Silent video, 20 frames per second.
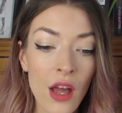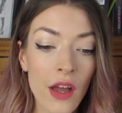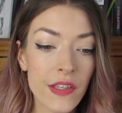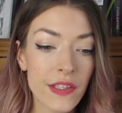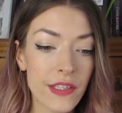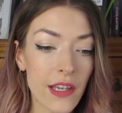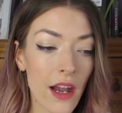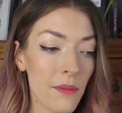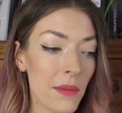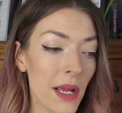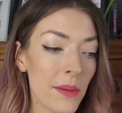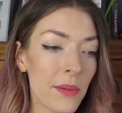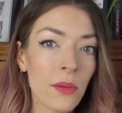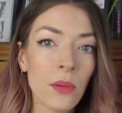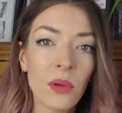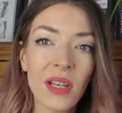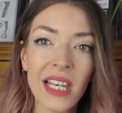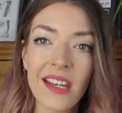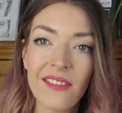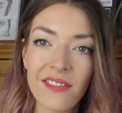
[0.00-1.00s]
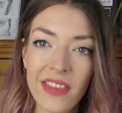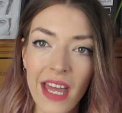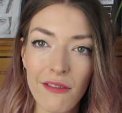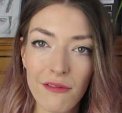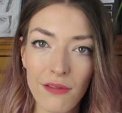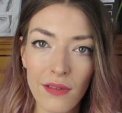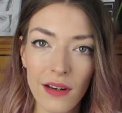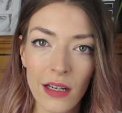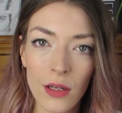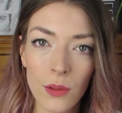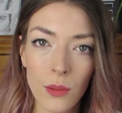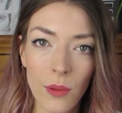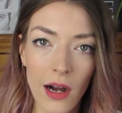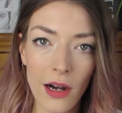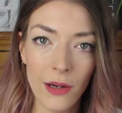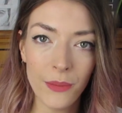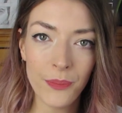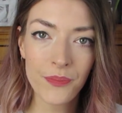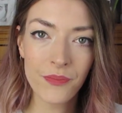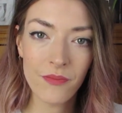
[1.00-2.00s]
So maybe we'll leave that for a little
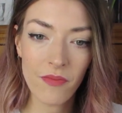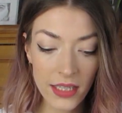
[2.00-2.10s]
while.